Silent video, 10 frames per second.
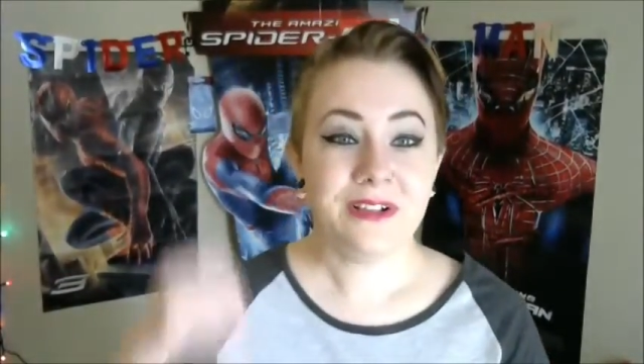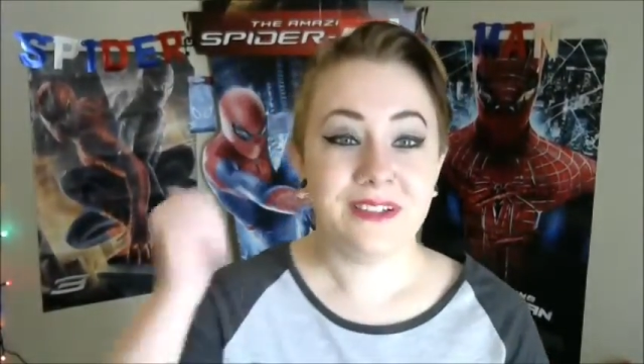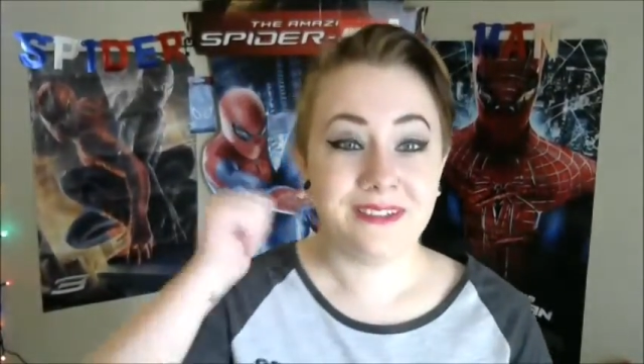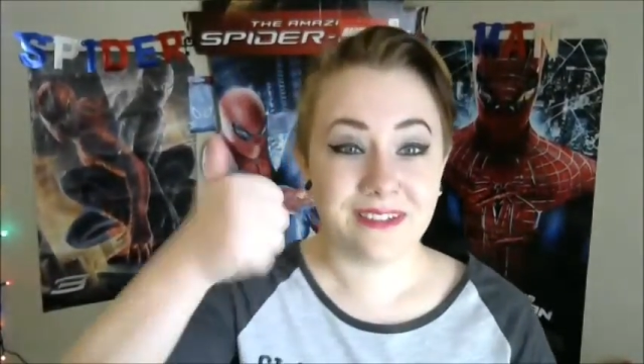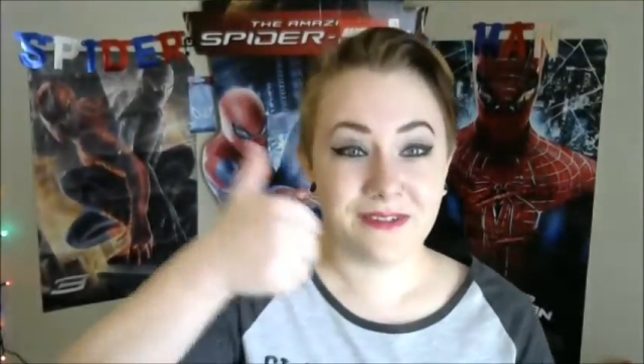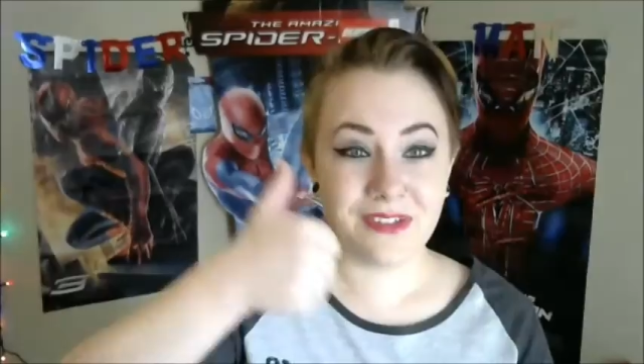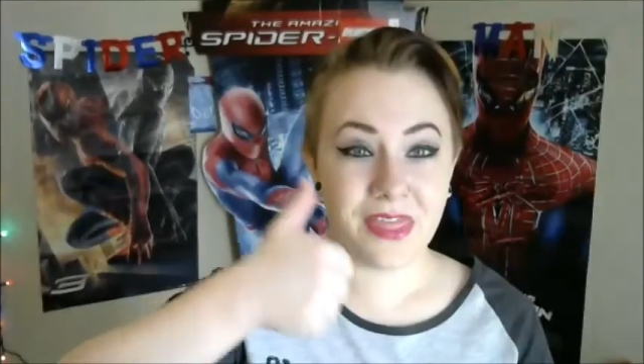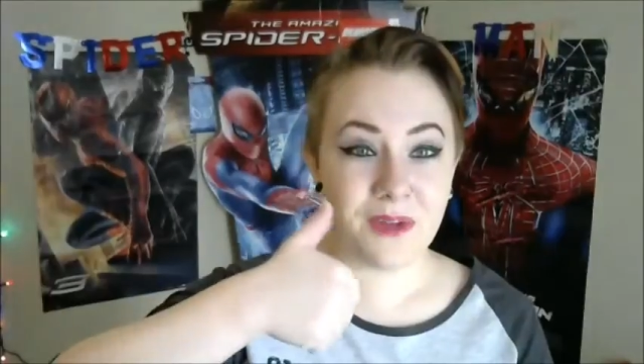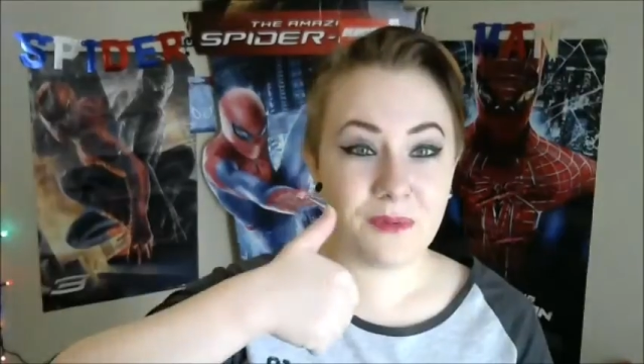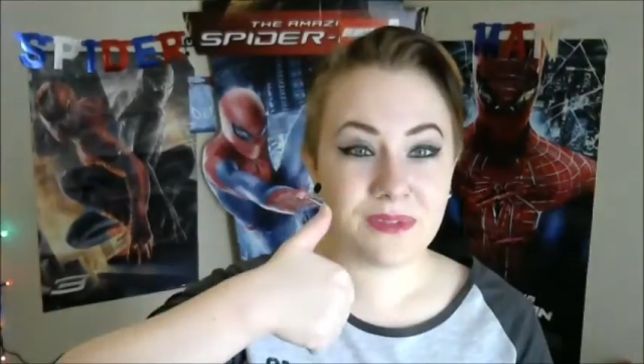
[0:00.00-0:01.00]
Please give it
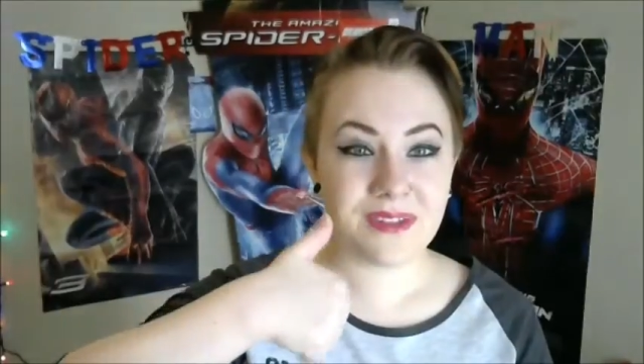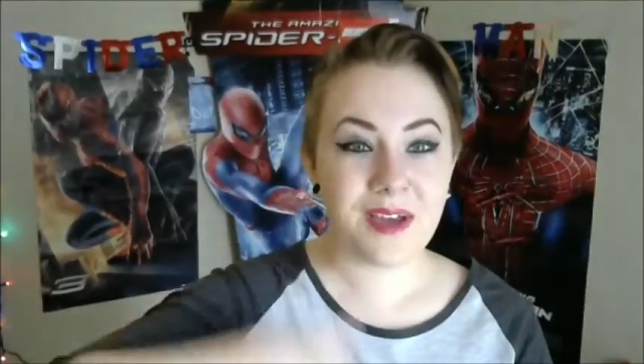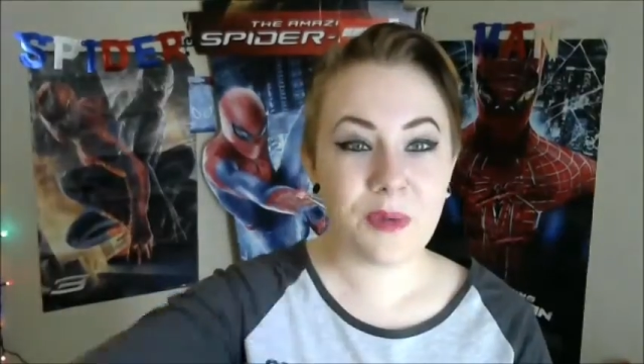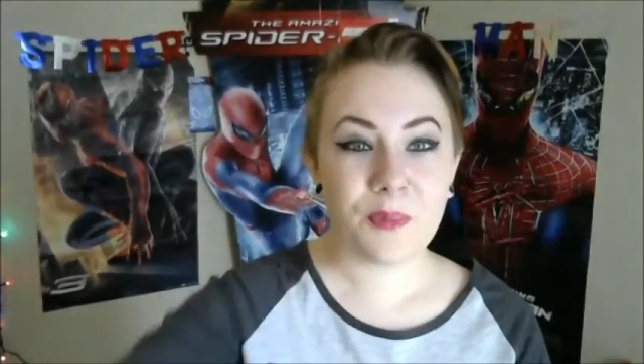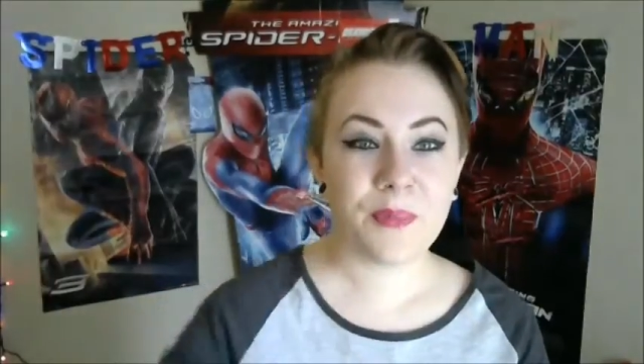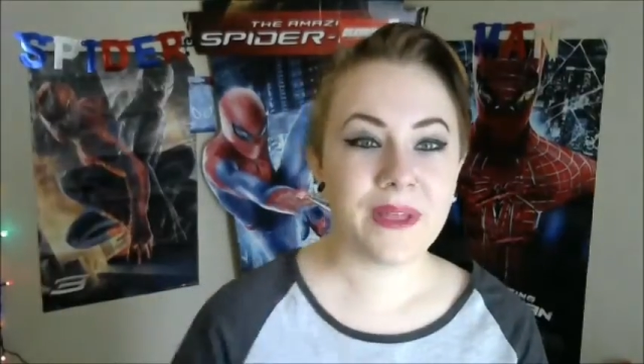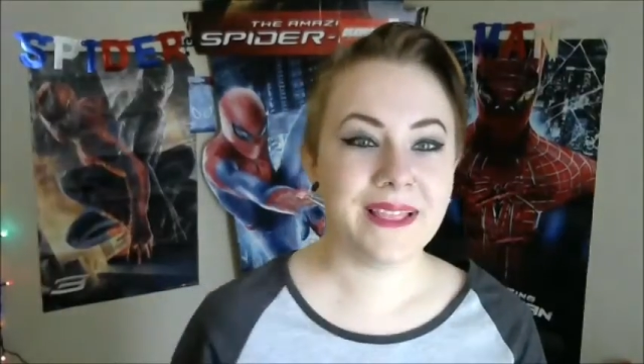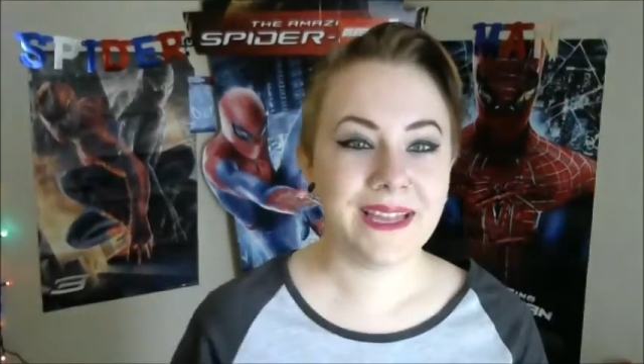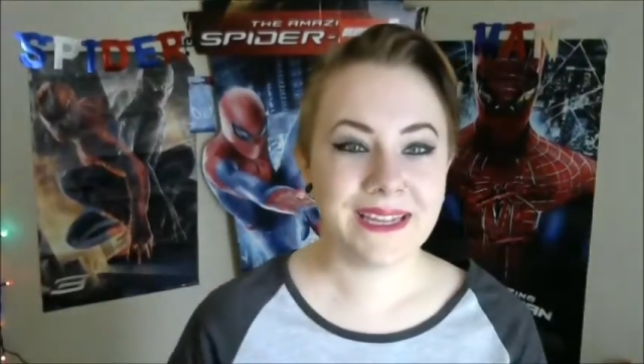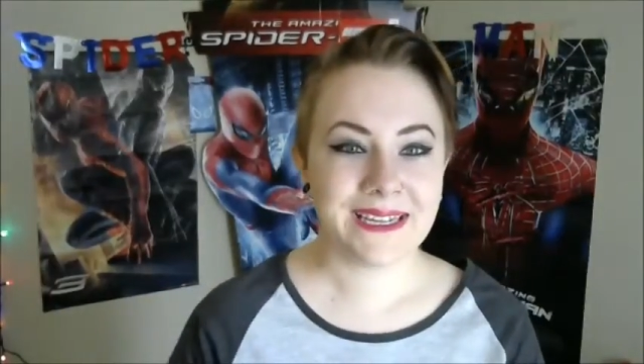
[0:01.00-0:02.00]
a thumbs up,
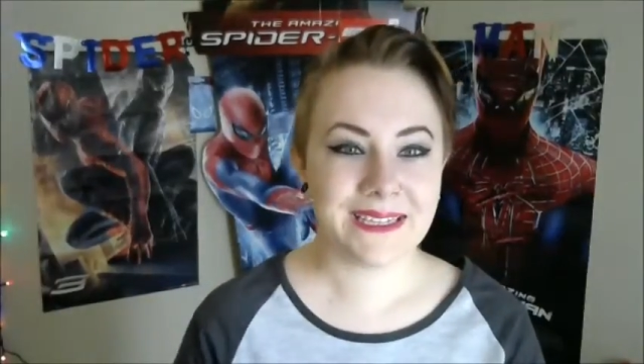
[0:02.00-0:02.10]
like,